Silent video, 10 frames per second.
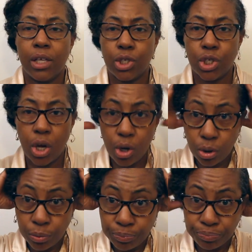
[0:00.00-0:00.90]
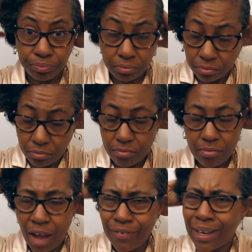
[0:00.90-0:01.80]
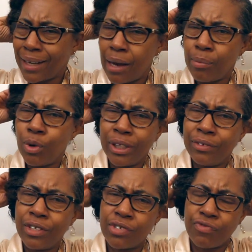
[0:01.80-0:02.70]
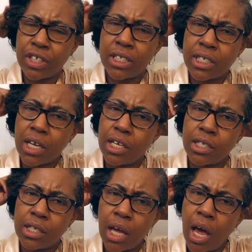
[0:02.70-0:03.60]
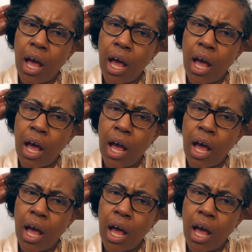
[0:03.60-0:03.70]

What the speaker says: So I figured I'd come on and just really discuss